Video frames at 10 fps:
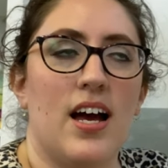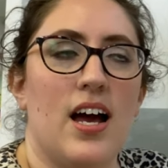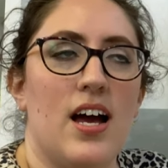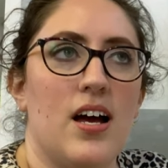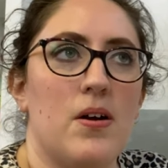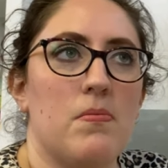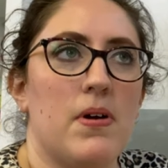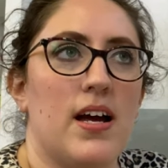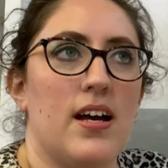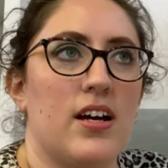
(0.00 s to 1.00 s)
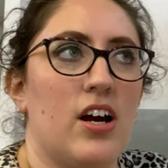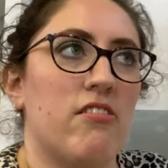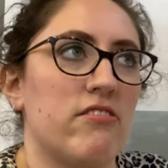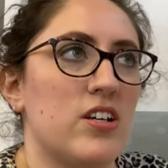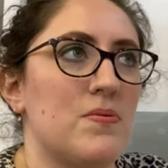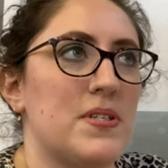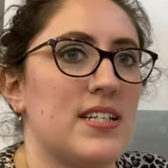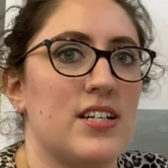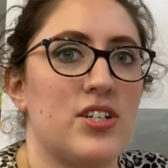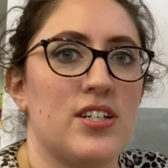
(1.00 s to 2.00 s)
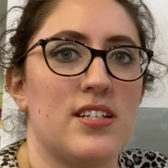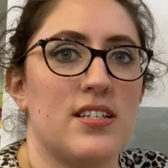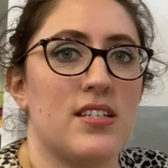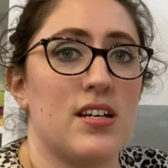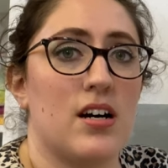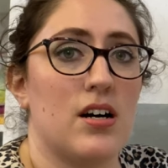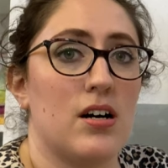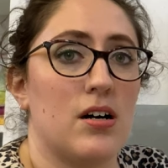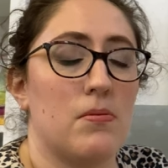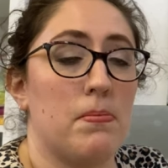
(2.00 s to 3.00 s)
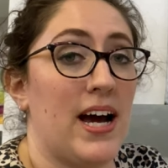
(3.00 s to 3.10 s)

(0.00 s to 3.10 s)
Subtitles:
Current obsessions are